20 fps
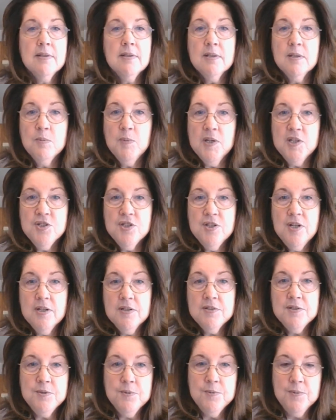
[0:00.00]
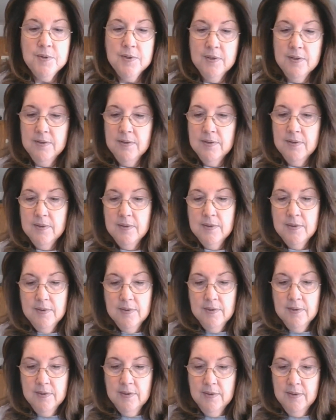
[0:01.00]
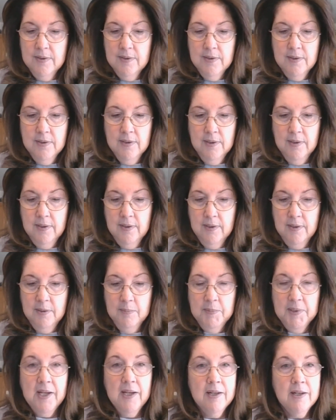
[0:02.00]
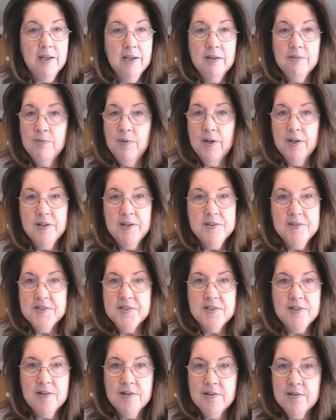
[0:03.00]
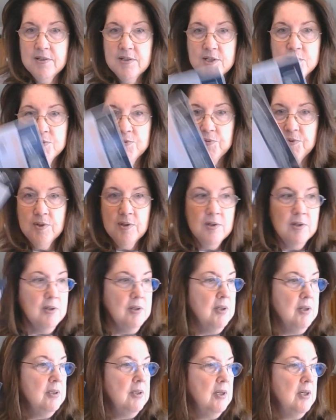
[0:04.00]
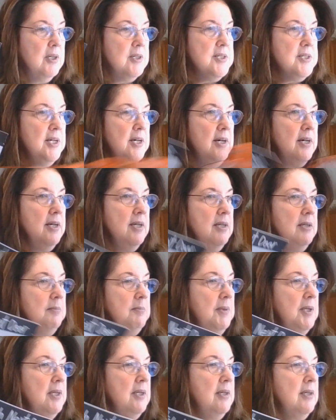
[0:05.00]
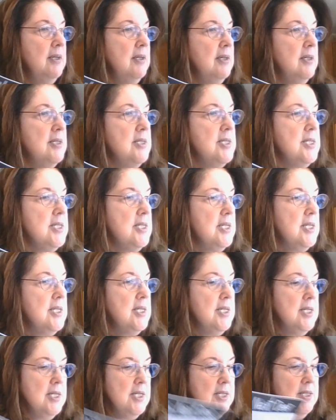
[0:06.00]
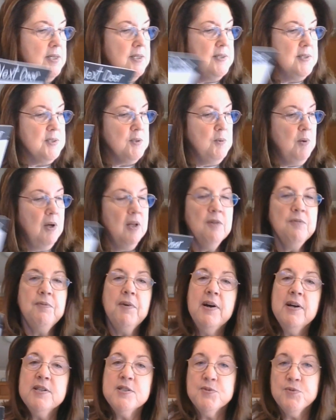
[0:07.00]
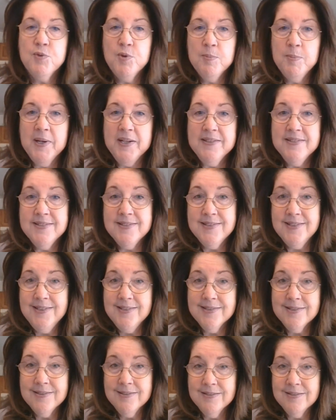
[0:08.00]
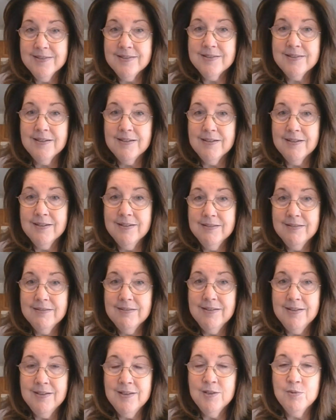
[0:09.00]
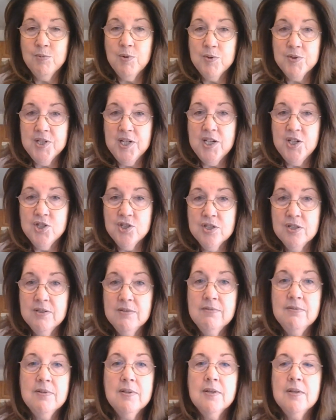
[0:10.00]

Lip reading: The Witch Next Door. Again, have wanted to start this for a long time, and this qualifies for my seasonal start in the rotation